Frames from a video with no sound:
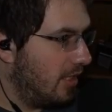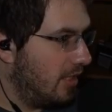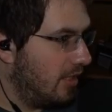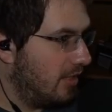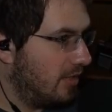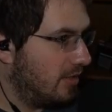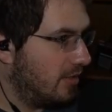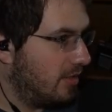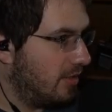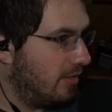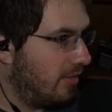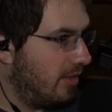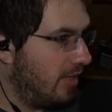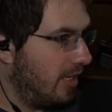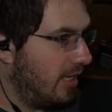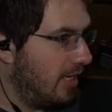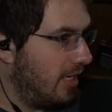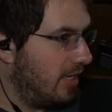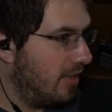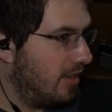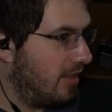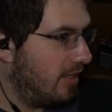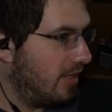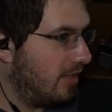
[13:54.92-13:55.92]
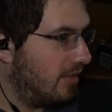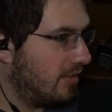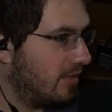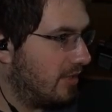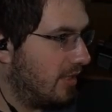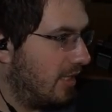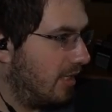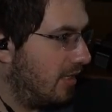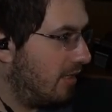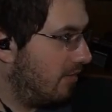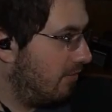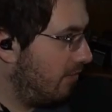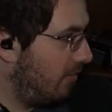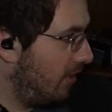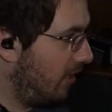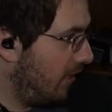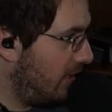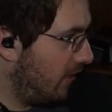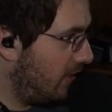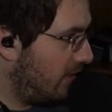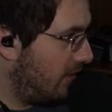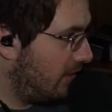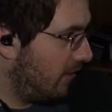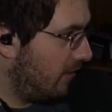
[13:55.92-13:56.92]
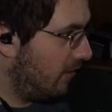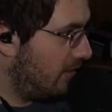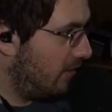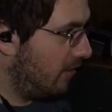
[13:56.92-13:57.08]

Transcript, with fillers: Is there anything else I can make?